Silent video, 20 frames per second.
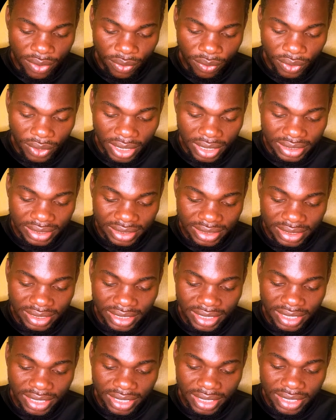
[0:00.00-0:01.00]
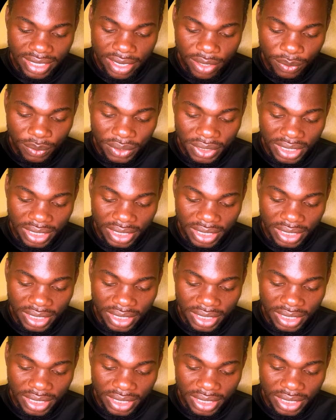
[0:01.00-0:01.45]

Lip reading: you can see down